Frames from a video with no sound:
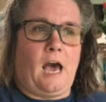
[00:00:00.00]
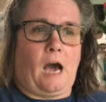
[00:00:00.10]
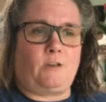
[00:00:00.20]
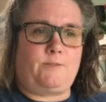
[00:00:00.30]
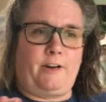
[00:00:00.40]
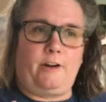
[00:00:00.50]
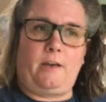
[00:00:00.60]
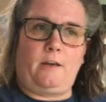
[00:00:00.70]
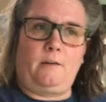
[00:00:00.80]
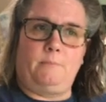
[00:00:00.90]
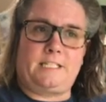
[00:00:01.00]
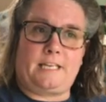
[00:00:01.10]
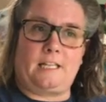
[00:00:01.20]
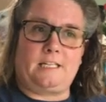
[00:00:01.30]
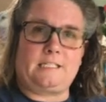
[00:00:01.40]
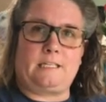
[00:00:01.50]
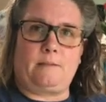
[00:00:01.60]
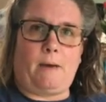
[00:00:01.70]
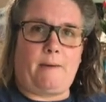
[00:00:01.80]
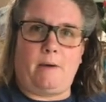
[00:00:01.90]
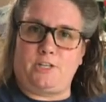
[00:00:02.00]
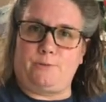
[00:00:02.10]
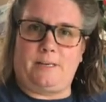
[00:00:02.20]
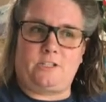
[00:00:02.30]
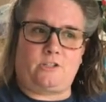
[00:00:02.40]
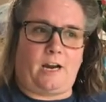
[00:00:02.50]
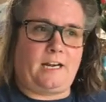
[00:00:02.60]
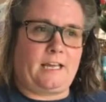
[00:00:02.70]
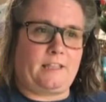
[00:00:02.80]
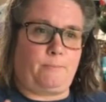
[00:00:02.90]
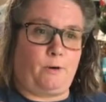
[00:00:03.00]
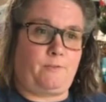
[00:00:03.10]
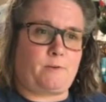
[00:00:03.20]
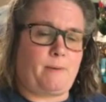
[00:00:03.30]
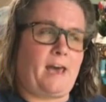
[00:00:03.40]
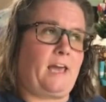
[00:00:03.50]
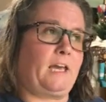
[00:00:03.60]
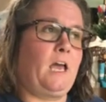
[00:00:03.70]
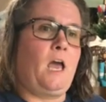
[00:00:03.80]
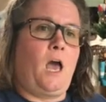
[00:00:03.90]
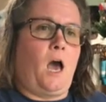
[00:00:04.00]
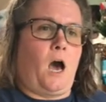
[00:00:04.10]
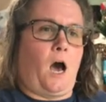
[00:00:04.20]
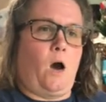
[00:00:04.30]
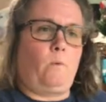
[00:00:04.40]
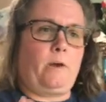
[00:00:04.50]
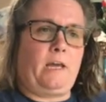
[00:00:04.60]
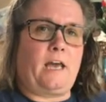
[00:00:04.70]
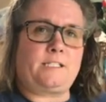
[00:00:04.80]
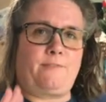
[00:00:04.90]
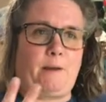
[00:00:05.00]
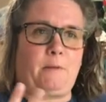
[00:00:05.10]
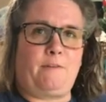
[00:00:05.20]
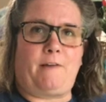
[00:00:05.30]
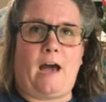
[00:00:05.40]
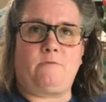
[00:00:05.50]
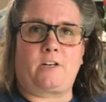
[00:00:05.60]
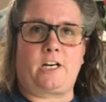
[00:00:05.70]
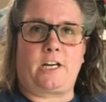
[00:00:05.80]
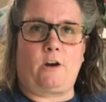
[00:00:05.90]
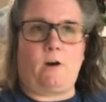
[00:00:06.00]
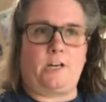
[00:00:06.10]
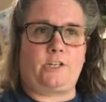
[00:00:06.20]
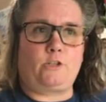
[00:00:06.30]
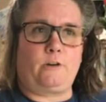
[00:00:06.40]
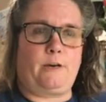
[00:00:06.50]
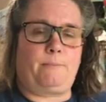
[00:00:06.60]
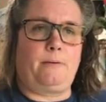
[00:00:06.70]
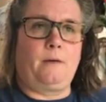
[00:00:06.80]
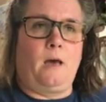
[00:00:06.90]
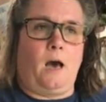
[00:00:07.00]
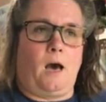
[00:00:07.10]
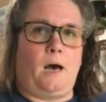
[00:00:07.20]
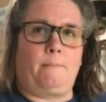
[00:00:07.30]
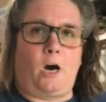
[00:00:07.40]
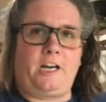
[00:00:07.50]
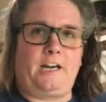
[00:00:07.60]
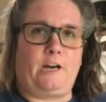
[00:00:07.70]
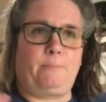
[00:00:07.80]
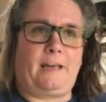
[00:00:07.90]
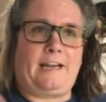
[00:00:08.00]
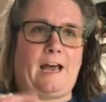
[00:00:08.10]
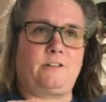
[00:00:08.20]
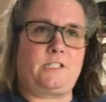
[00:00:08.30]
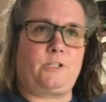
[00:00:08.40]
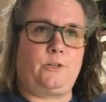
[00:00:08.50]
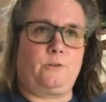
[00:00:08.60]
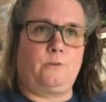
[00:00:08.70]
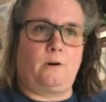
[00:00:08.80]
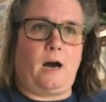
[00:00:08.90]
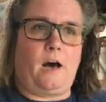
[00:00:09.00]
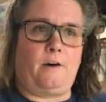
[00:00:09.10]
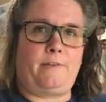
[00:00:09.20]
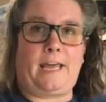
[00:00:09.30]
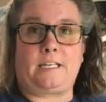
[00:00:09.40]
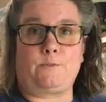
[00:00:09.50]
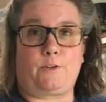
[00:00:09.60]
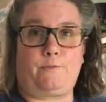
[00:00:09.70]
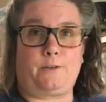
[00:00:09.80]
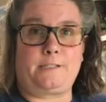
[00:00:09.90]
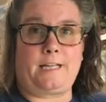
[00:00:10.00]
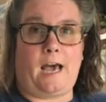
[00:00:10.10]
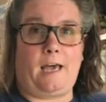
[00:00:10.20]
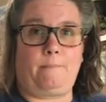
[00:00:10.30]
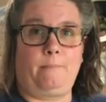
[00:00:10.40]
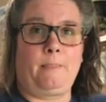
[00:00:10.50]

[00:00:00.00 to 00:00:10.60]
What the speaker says: I was very meticulous in my measurements, trying to get the perfect bag. We, as a family of five, were gonna go on a trip on an airplane out to Vegas for the first time.